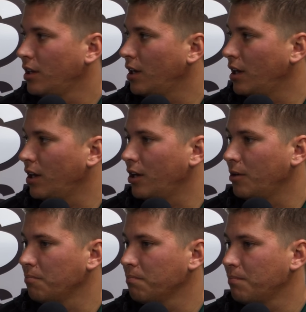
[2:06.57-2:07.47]

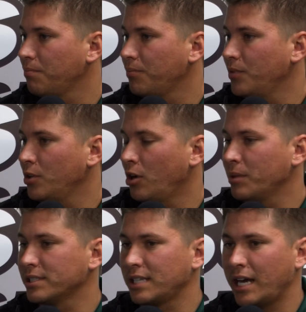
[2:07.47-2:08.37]
Um, you know, I'm
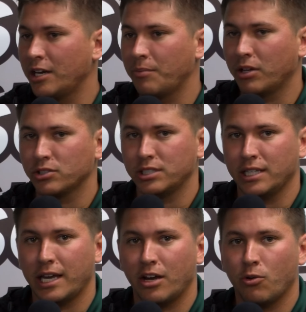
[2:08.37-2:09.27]
excited about
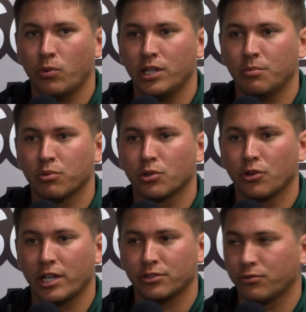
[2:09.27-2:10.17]
seeing how we
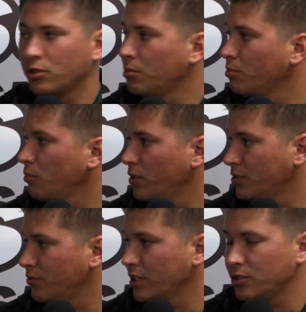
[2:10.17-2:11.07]
progress from
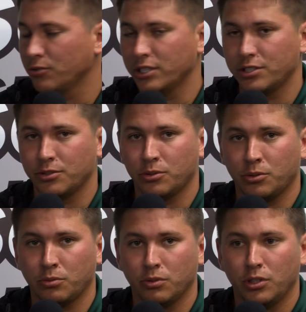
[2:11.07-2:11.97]
this victory
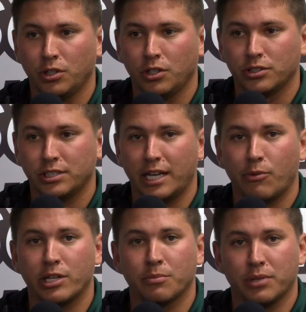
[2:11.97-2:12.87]
to see
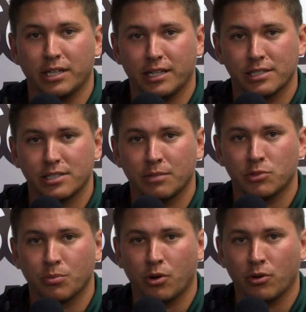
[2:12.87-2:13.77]
how we compete against them
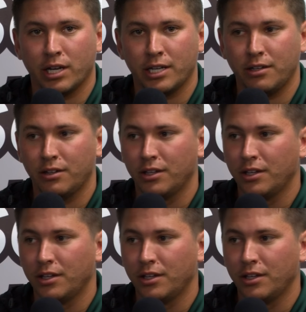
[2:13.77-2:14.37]
tomorrow night.